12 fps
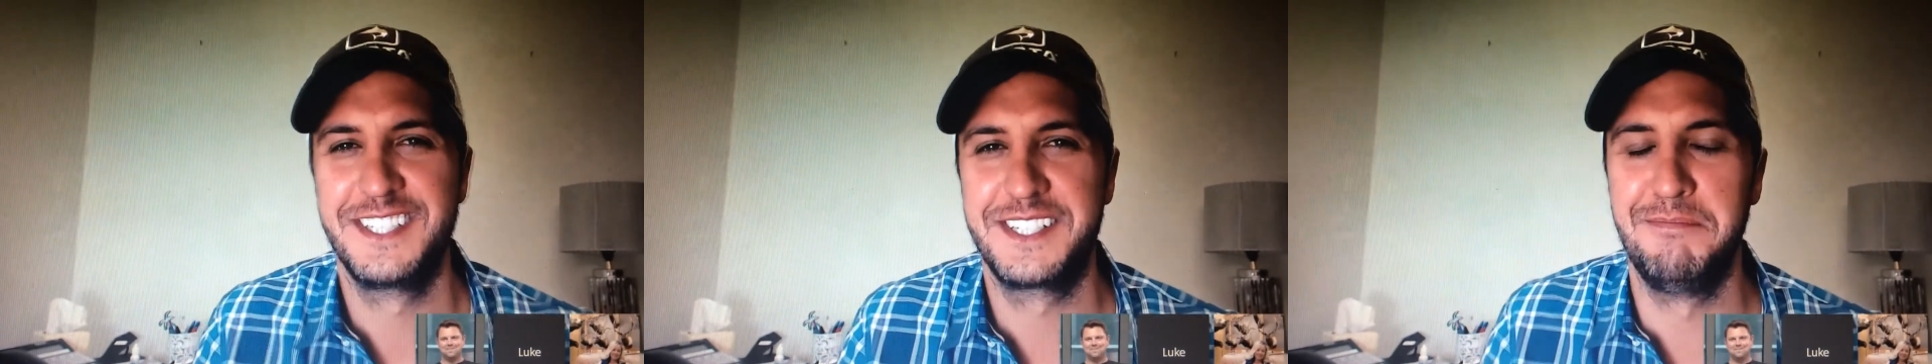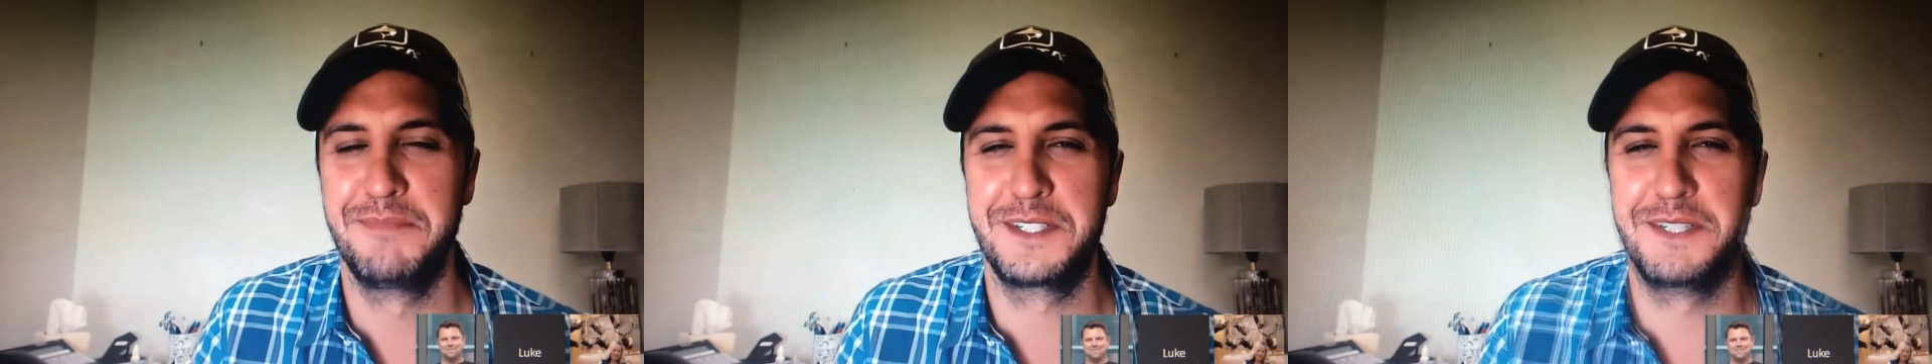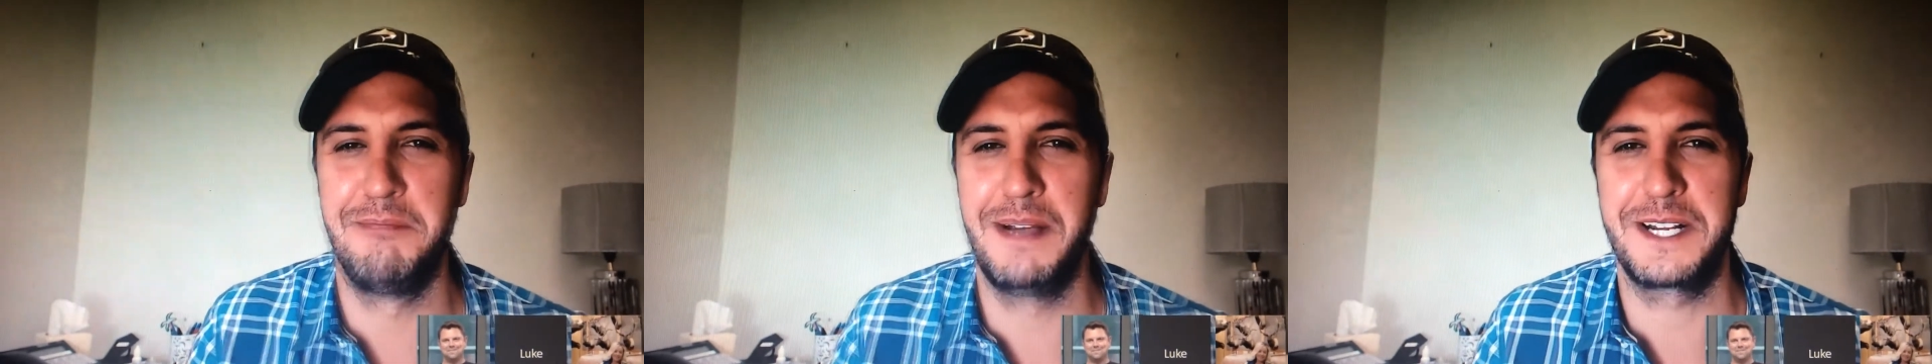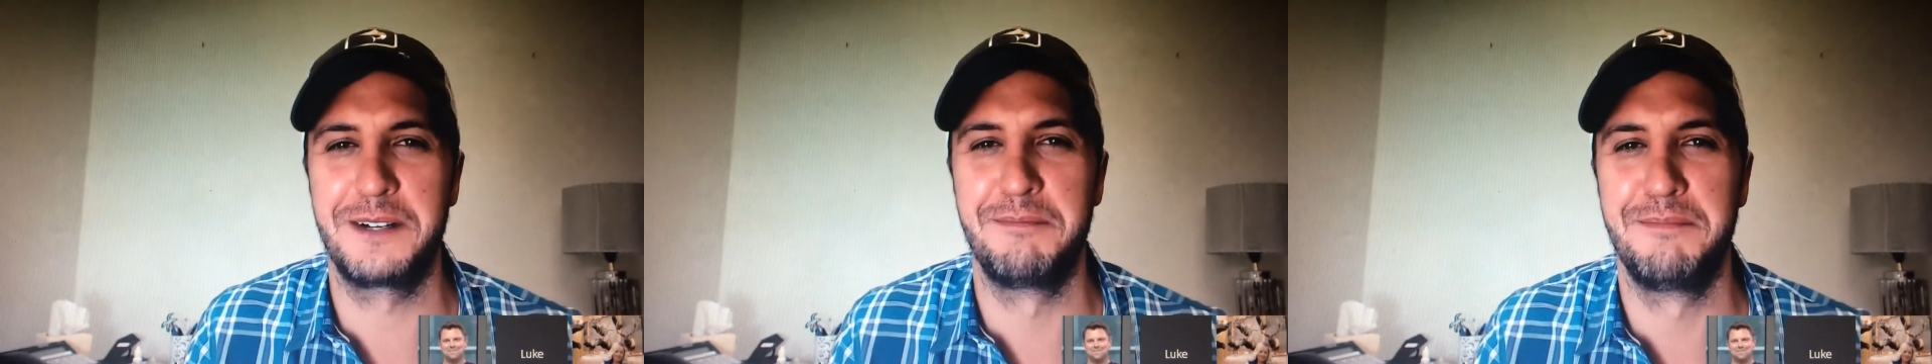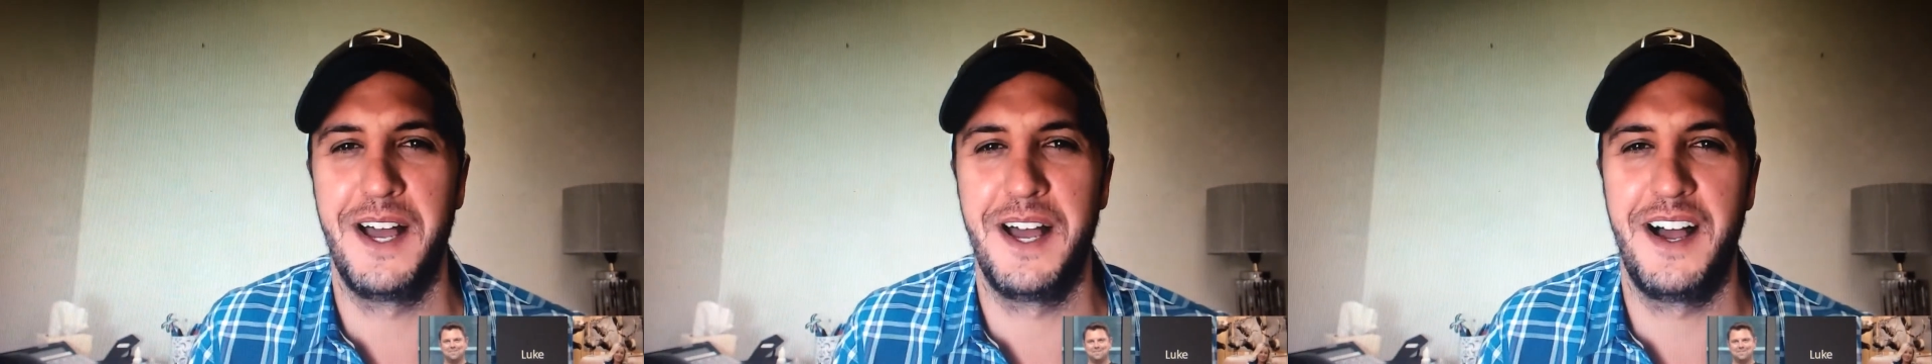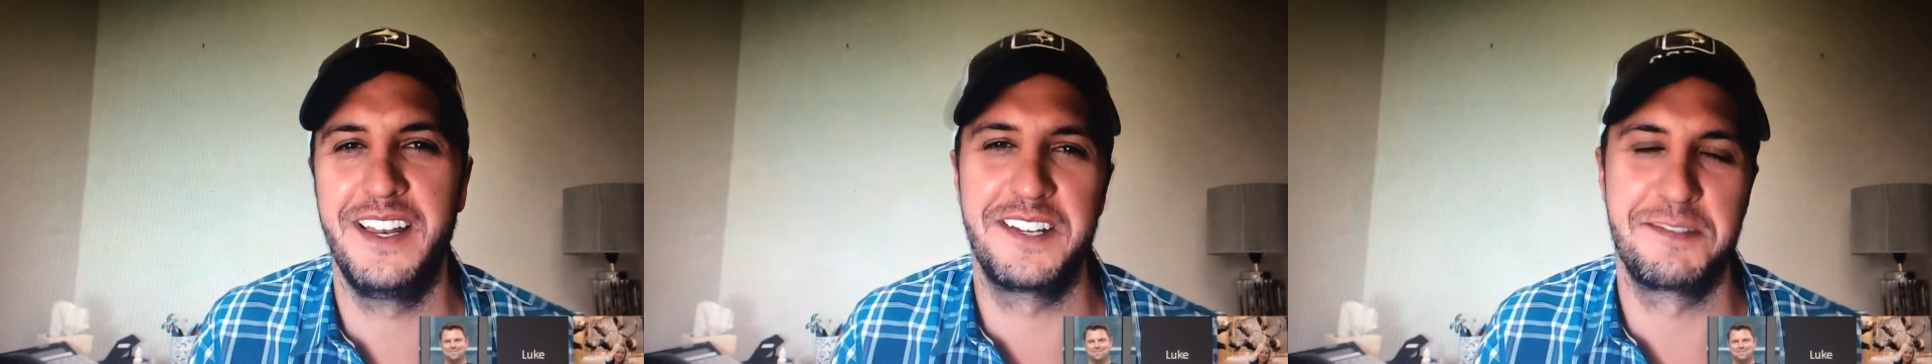To, to make him
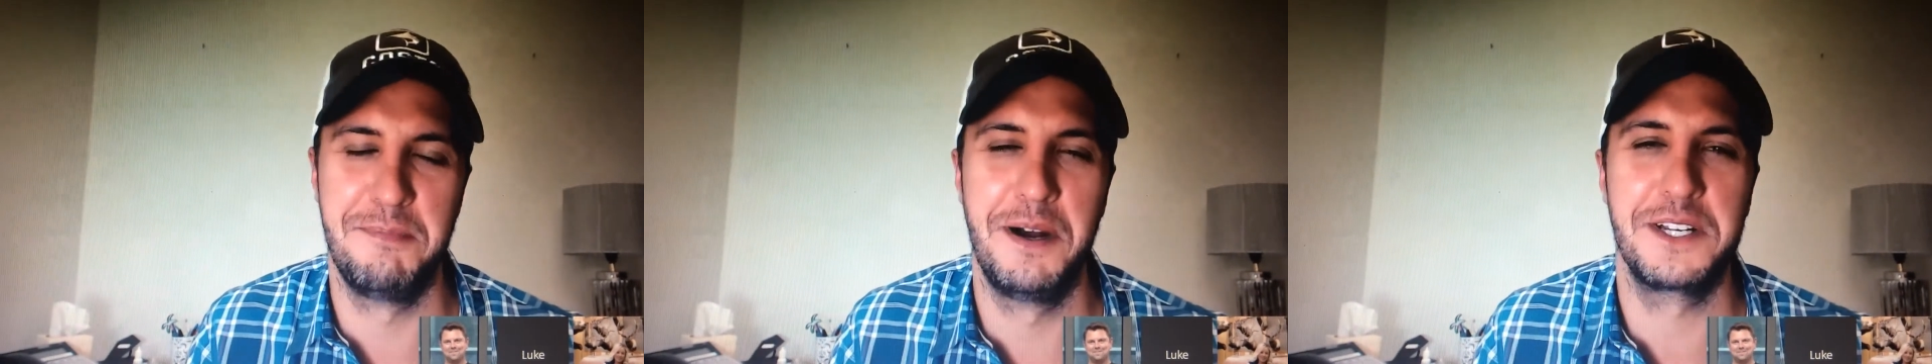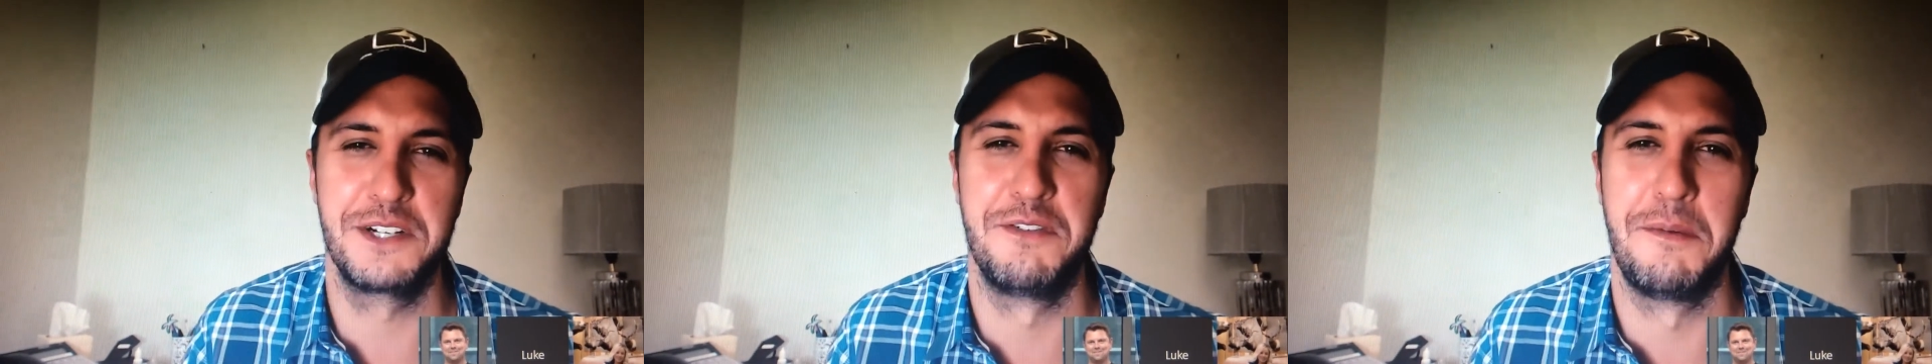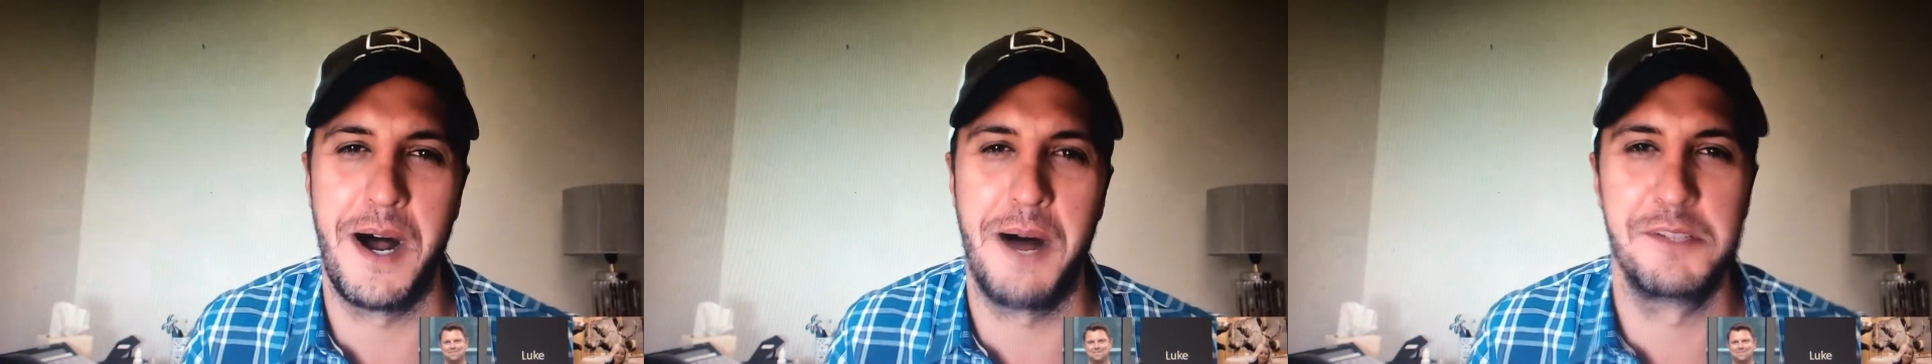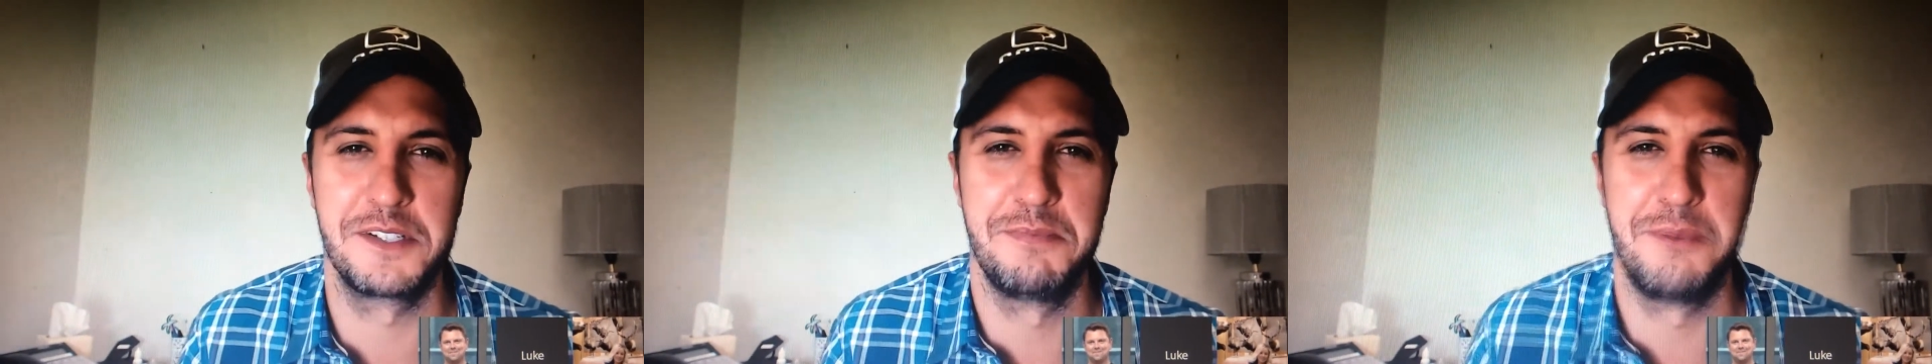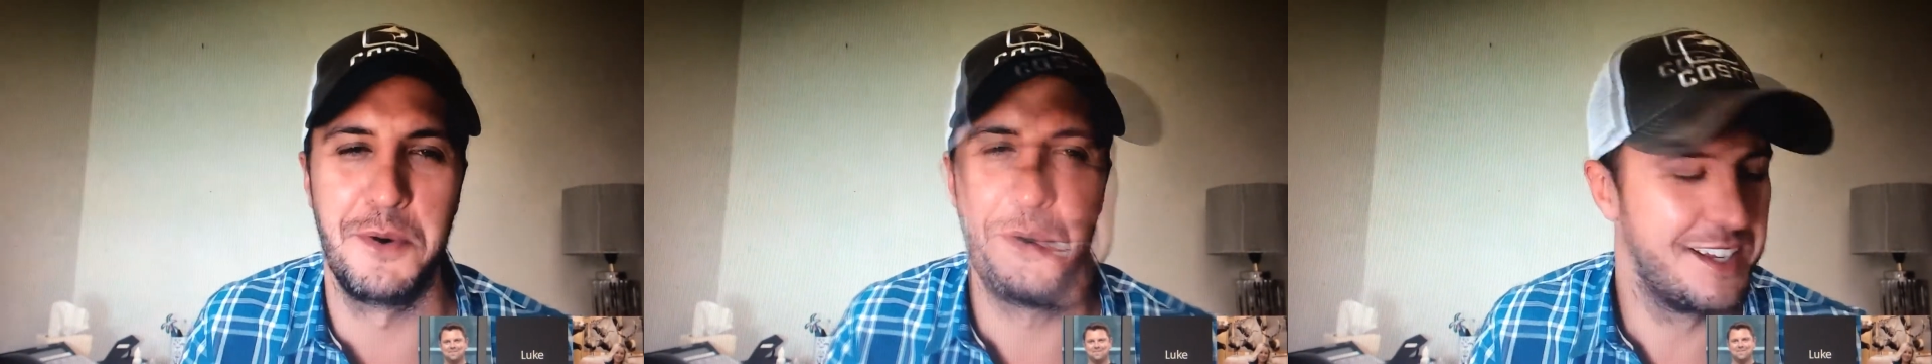not as much of a mama's boy.